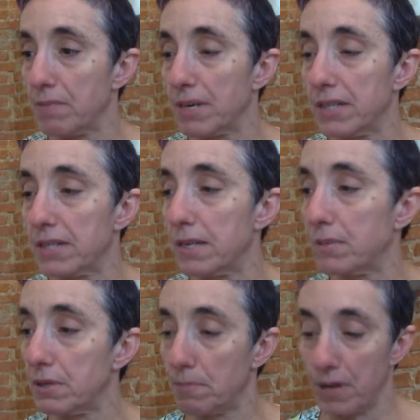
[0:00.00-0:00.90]
but it seemed
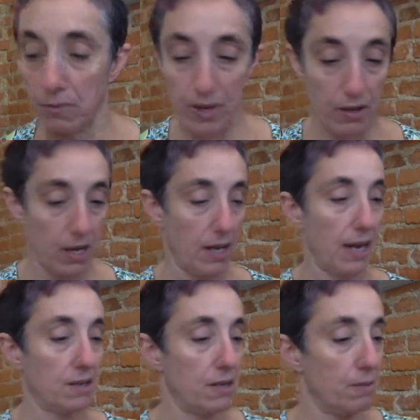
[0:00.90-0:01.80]
to be a real
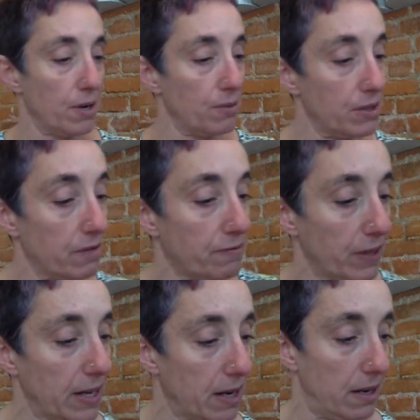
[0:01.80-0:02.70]
connection, but it was a
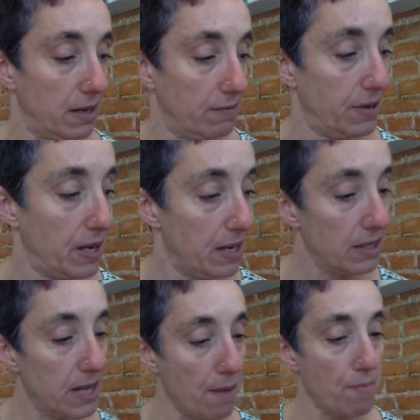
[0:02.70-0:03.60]
funny kind of
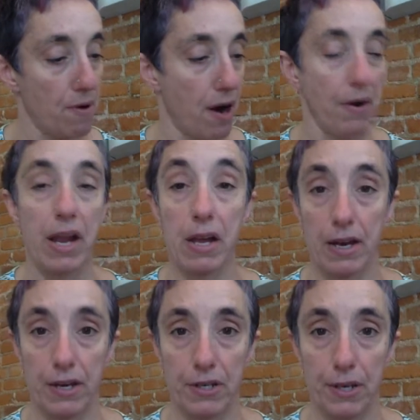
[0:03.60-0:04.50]
temporary
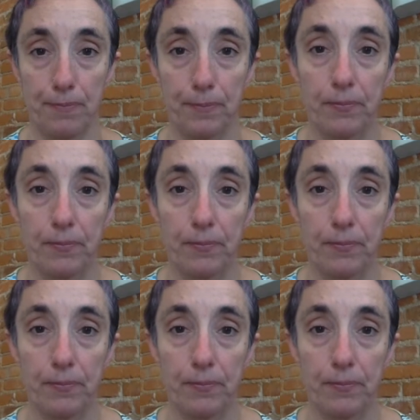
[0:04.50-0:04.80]
connection.